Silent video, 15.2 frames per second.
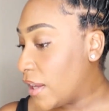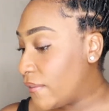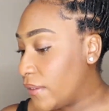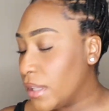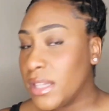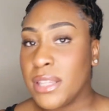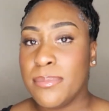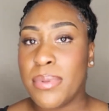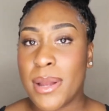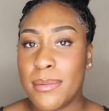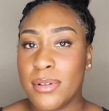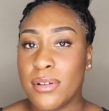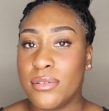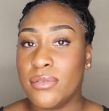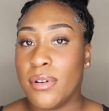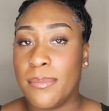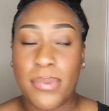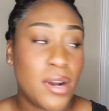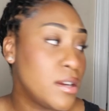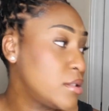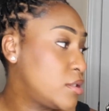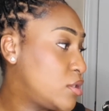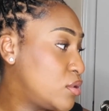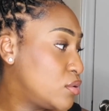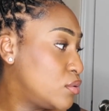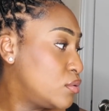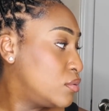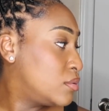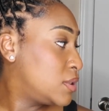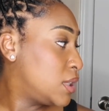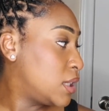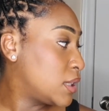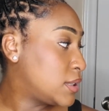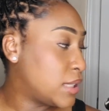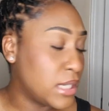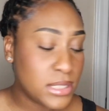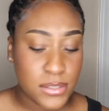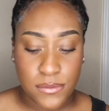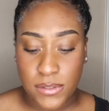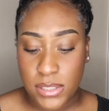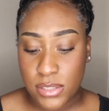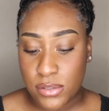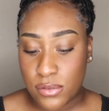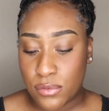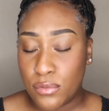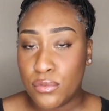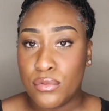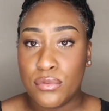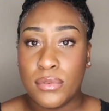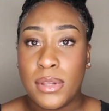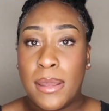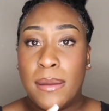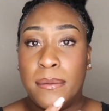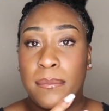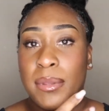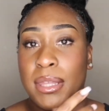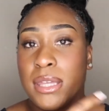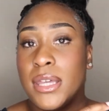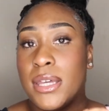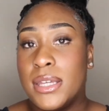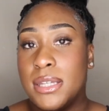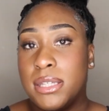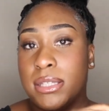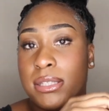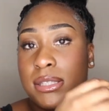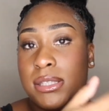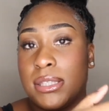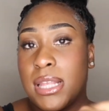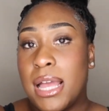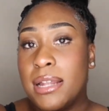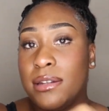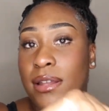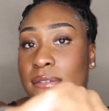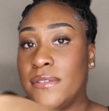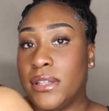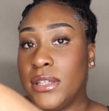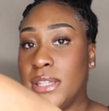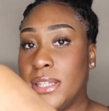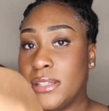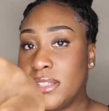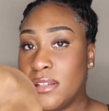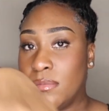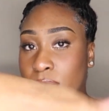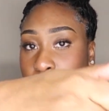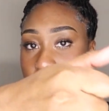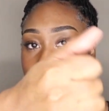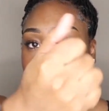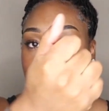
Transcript: definitely probably gonna do a part two to the accessories soon because I definitely need some more